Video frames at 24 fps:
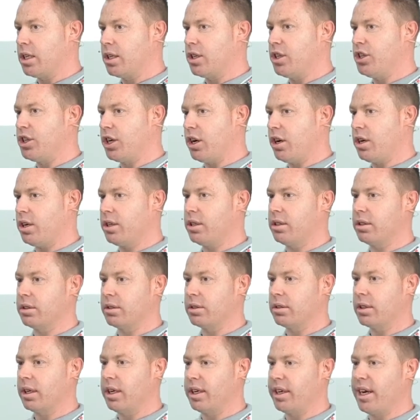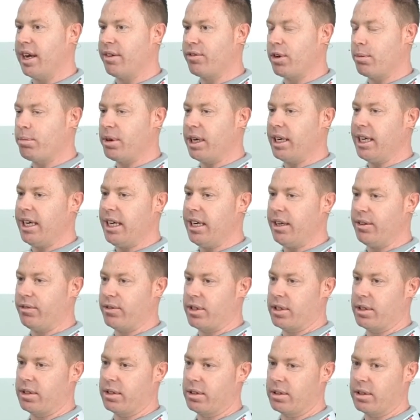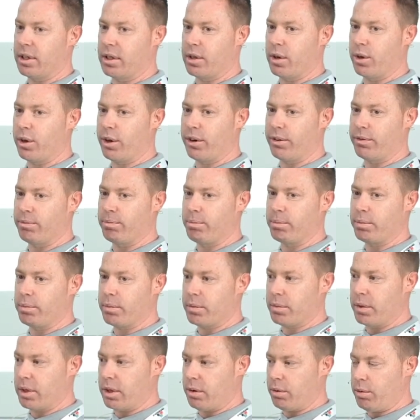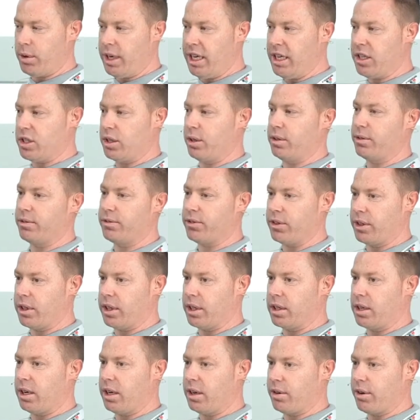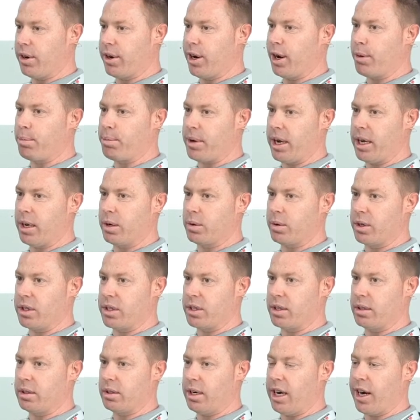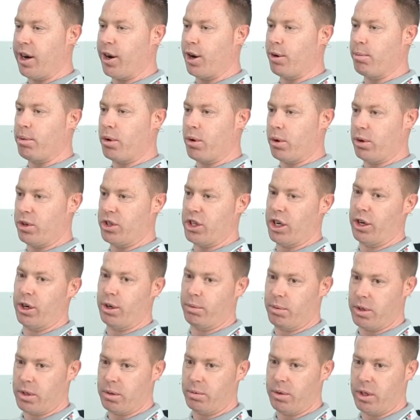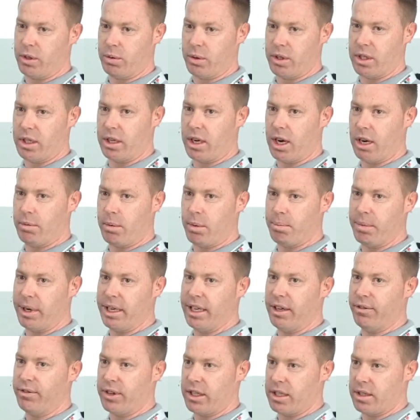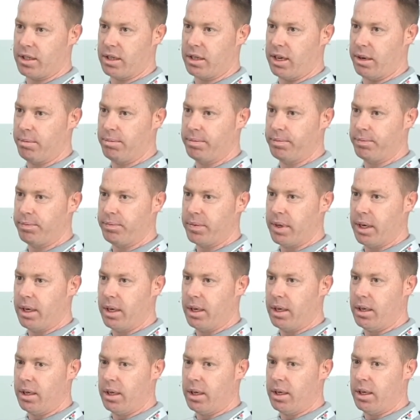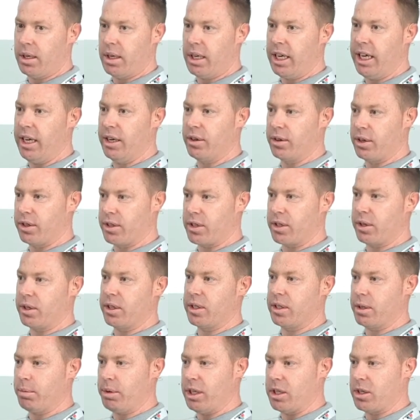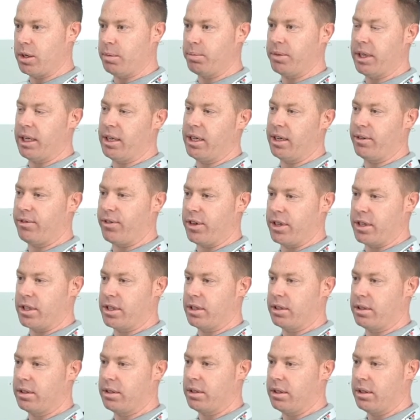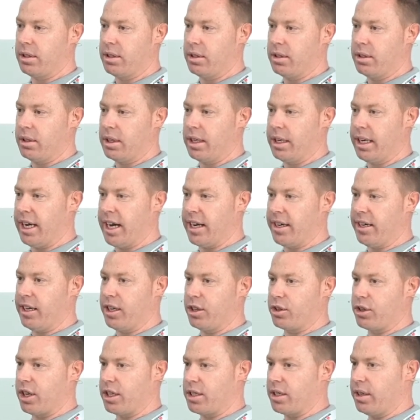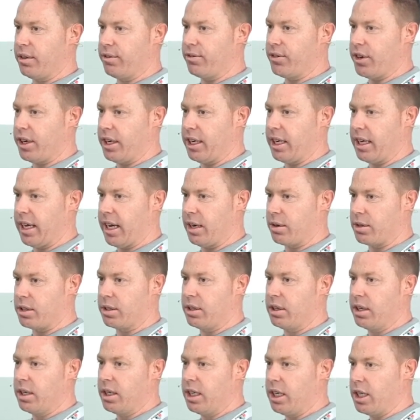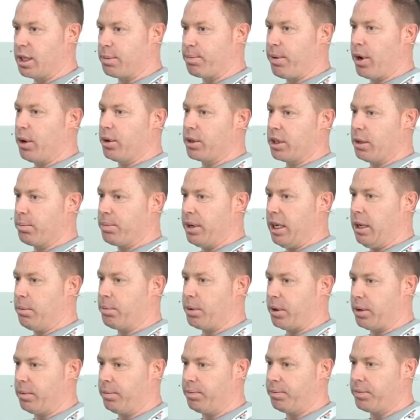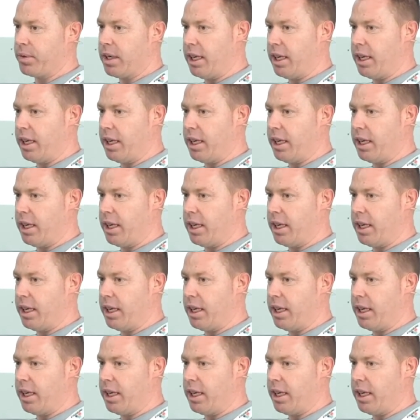John had never believed the core reason for the cholera outbreak was airborne germs, which was the common belief at the time. He understood it to be something different, and he had an interest in finding out. He spoke to people.